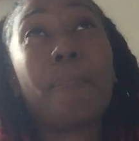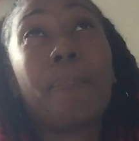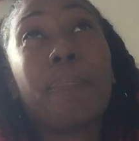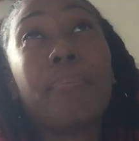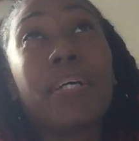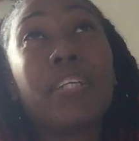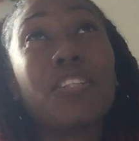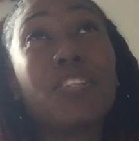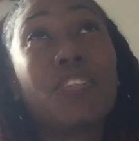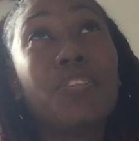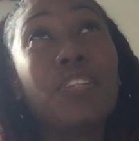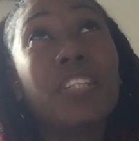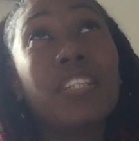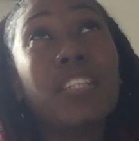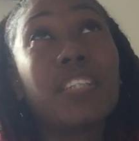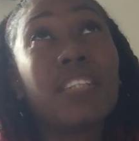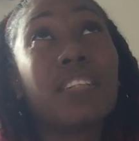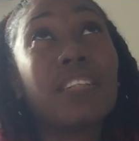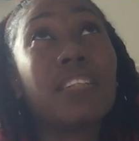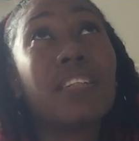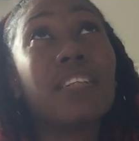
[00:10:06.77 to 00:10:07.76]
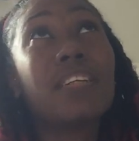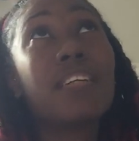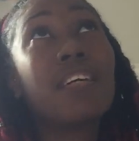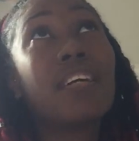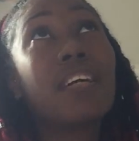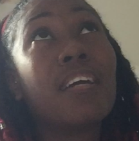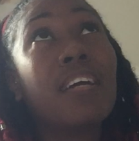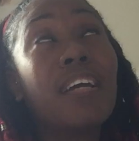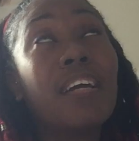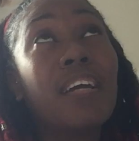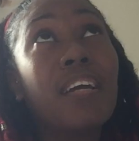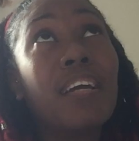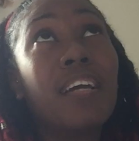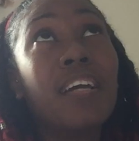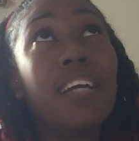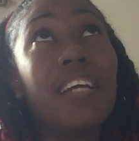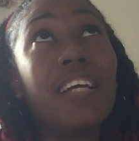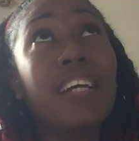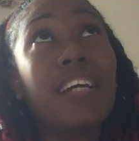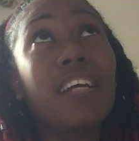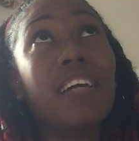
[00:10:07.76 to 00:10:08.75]
Patricia
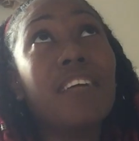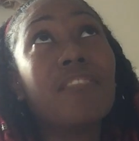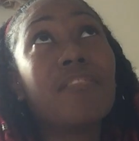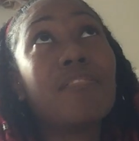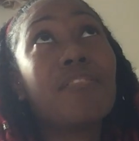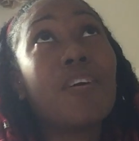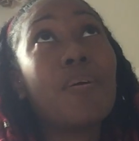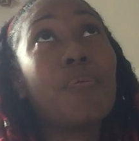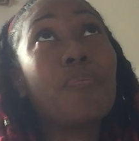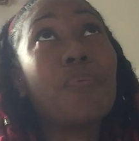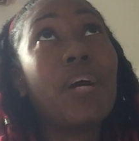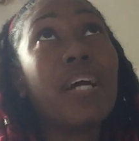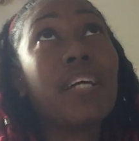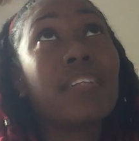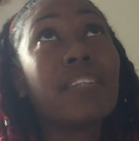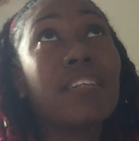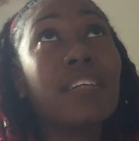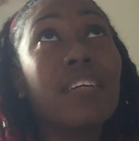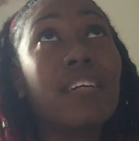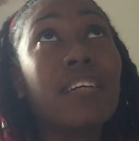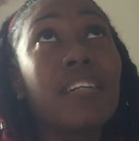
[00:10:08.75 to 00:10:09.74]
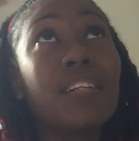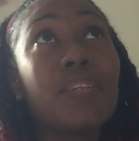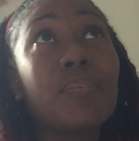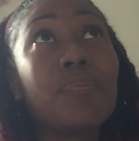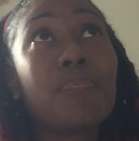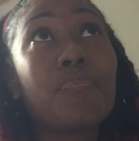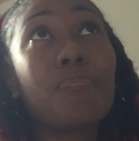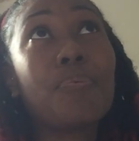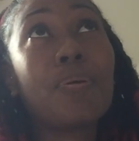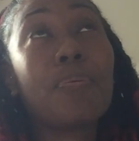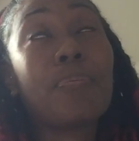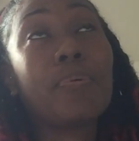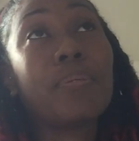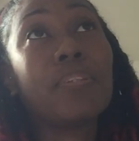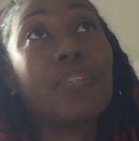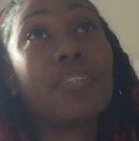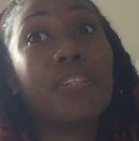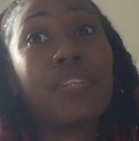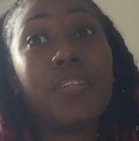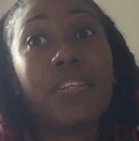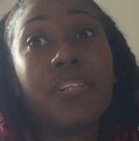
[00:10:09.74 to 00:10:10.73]
from Whitehall
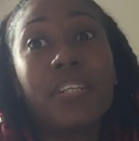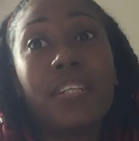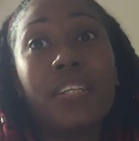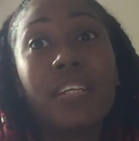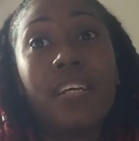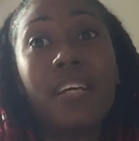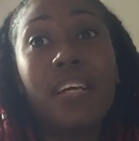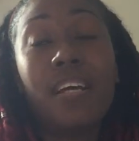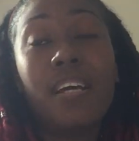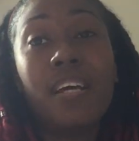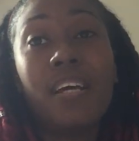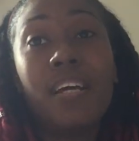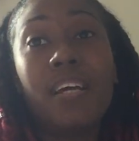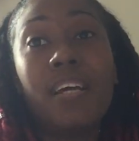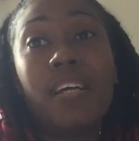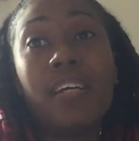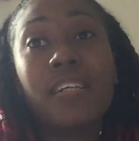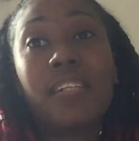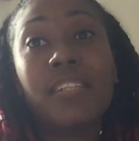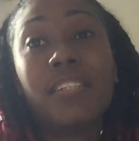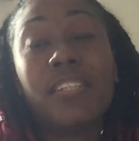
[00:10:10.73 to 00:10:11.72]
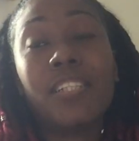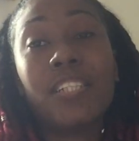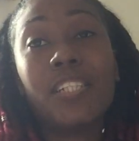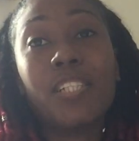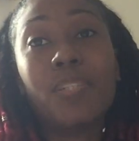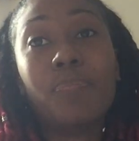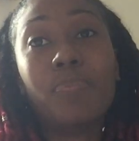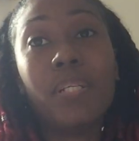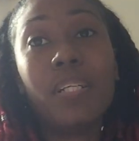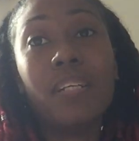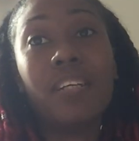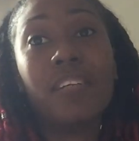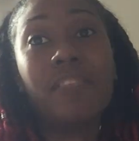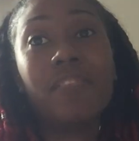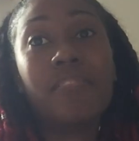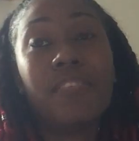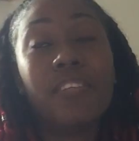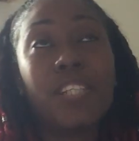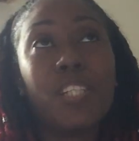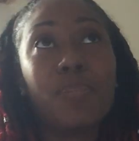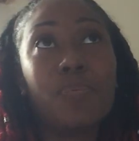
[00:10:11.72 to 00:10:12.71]
Preparatory. She has been on
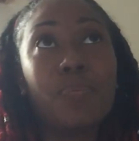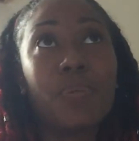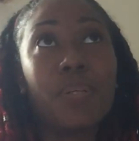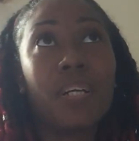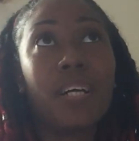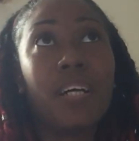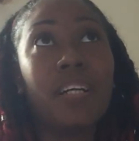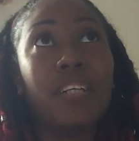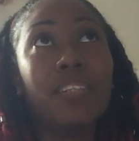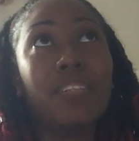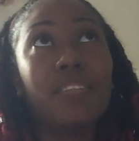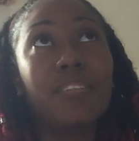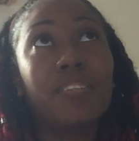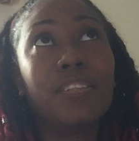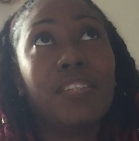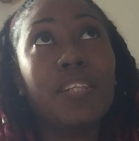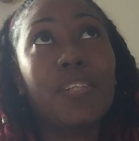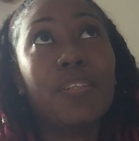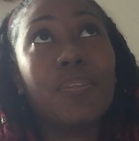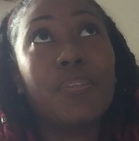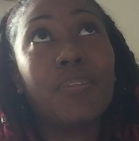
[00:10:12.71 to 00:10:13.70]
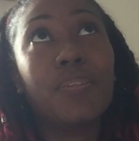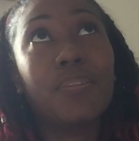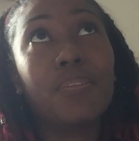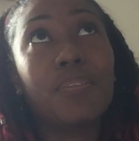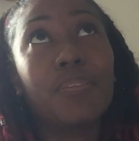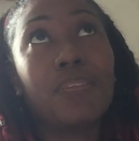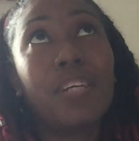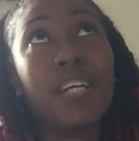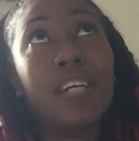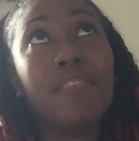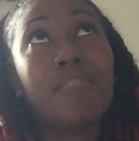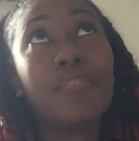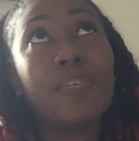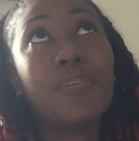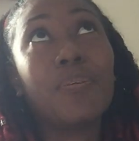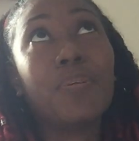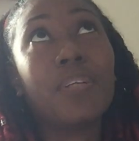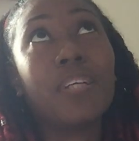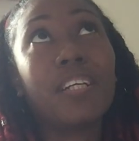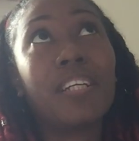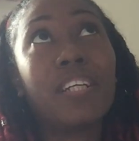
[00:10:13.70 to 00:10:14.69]
Facebook, and every
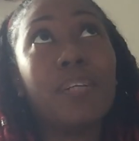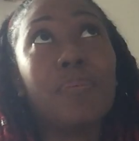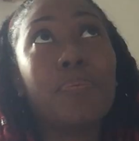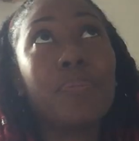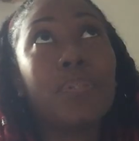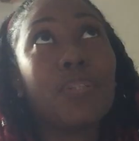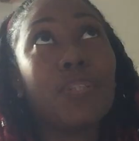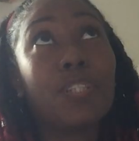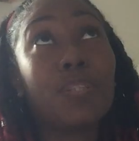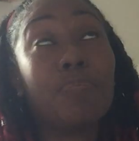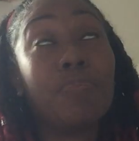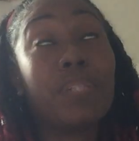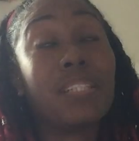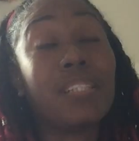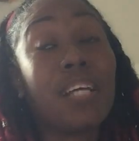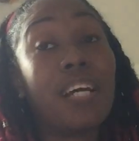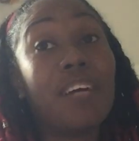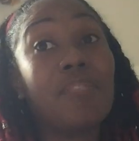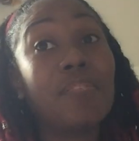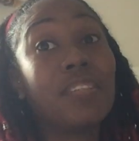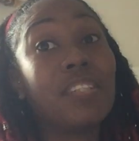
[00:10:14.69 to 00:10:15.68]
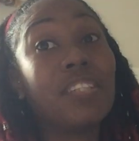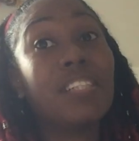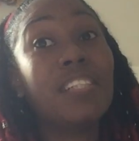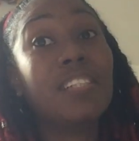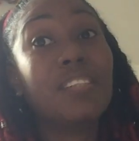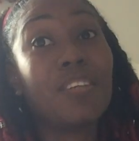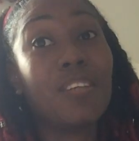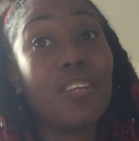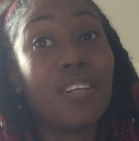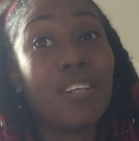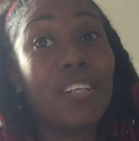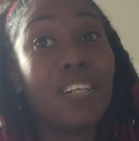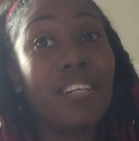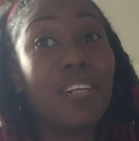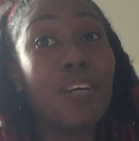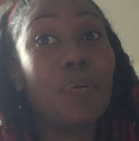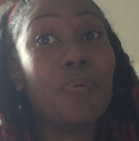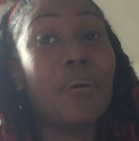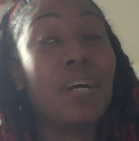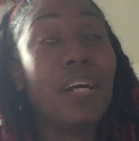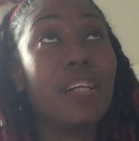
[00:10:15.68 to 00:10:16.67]
now and again we touch base. I haven't seen her in
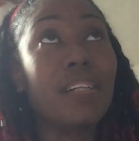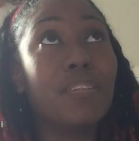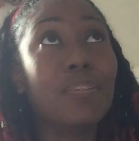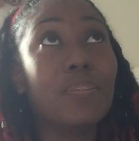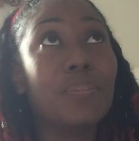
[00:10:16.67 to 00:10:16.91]
a while